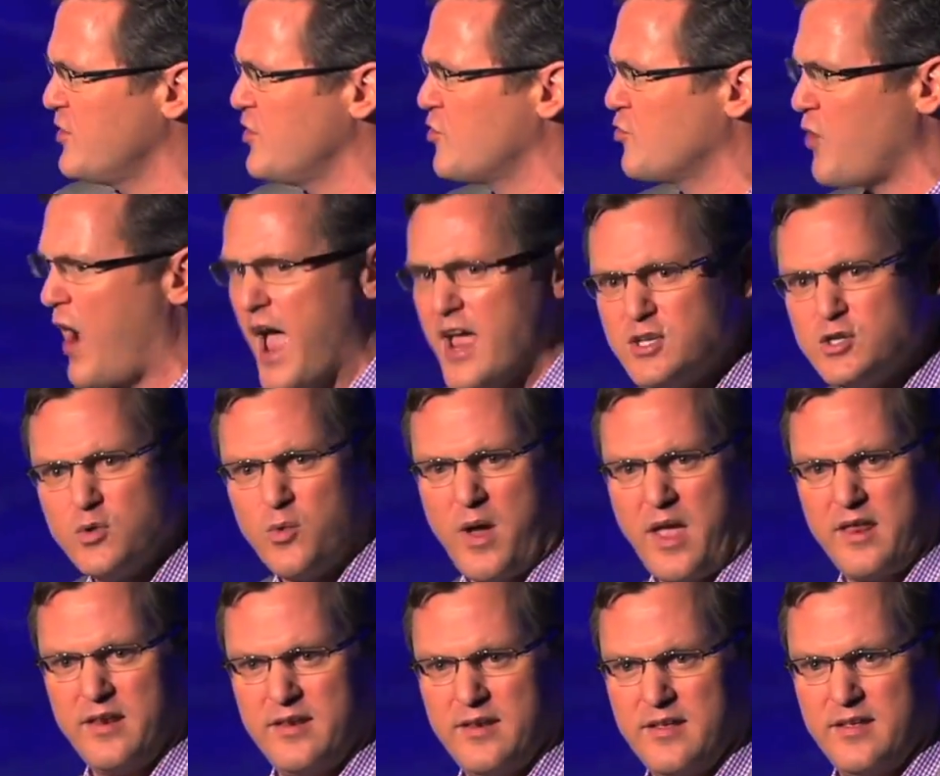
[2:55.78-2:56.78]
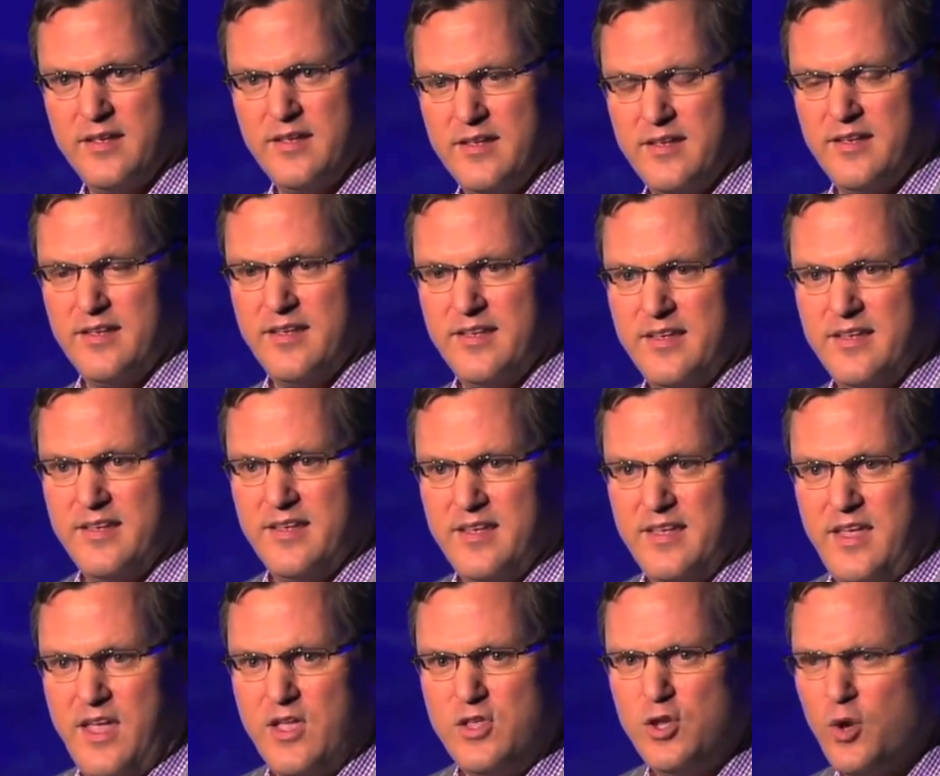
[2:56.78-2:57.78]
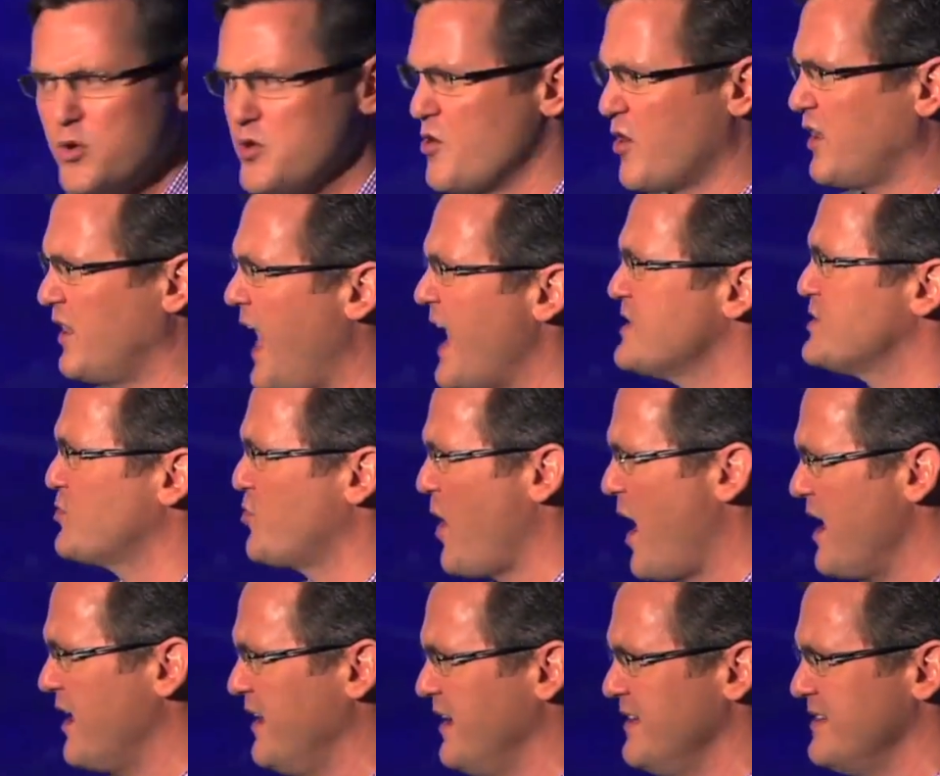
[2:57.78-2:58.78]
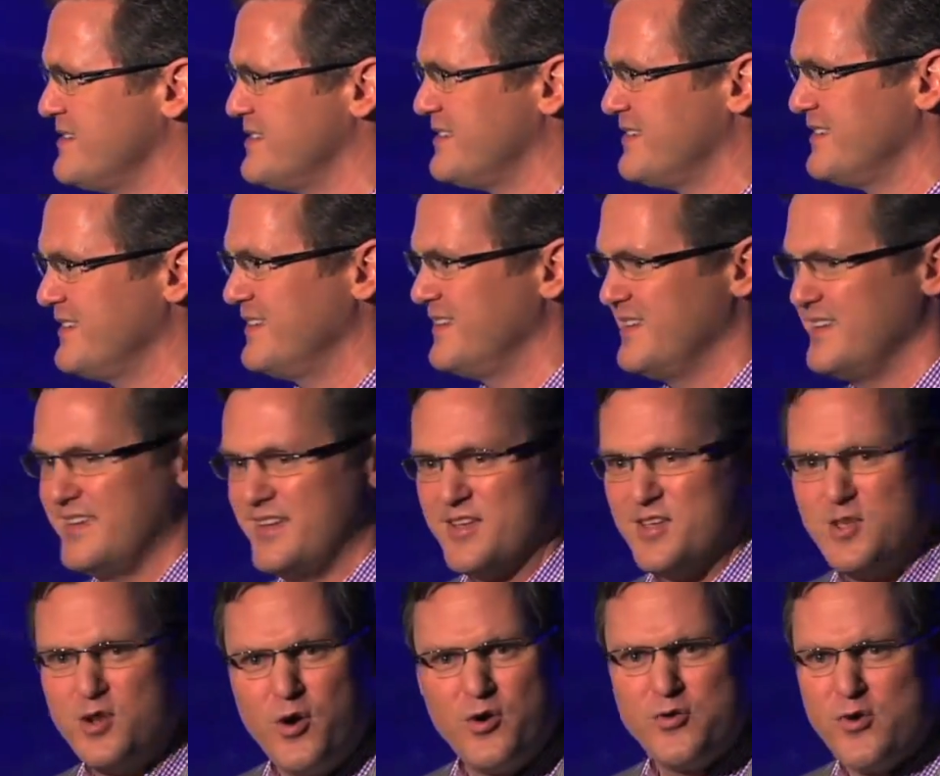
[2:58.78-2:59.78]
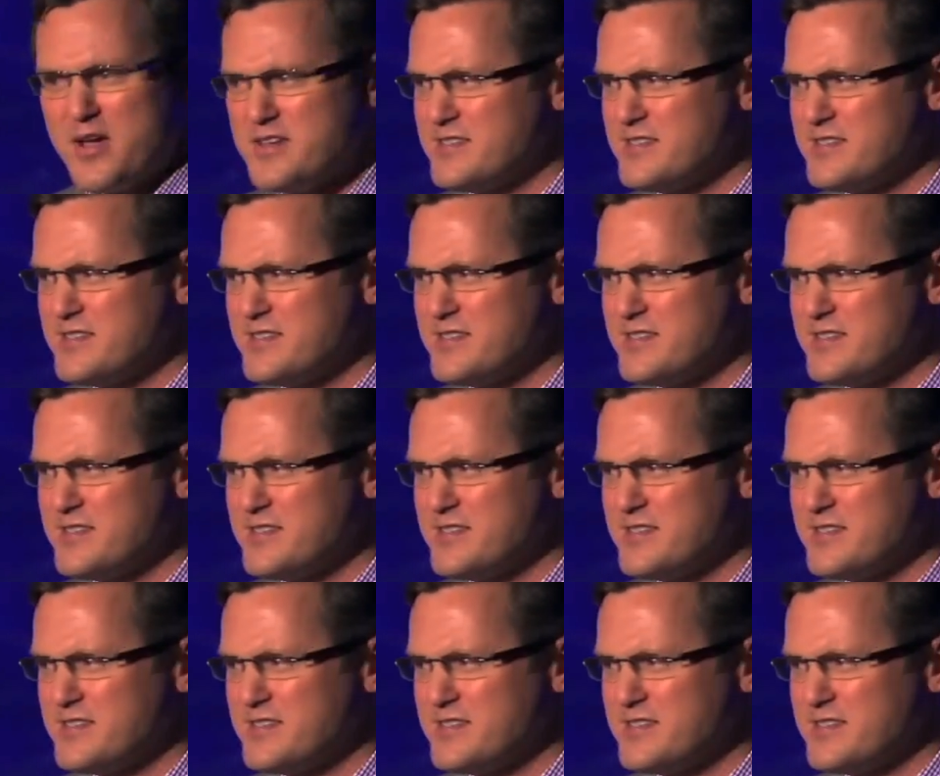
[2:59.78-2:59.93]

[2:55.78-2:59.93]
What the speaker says: graduate. And you know what your class rank is? You know what your